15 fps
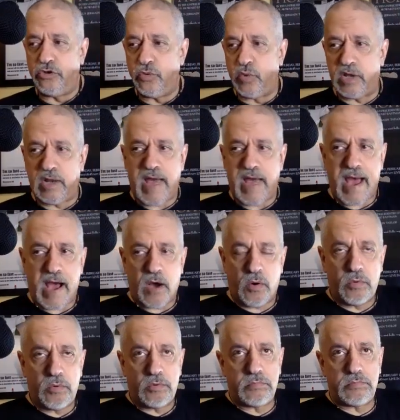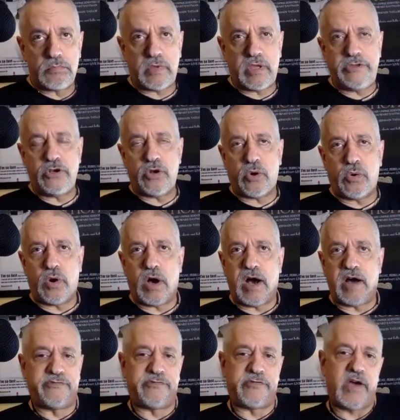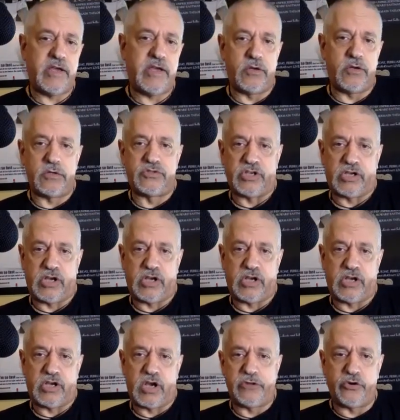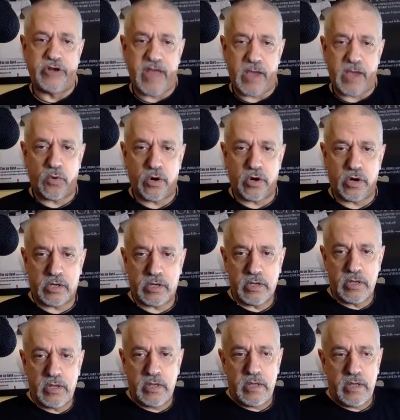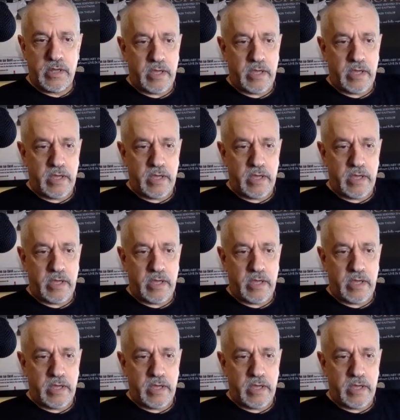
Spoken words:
do you allow, you know, a fighter to come on your network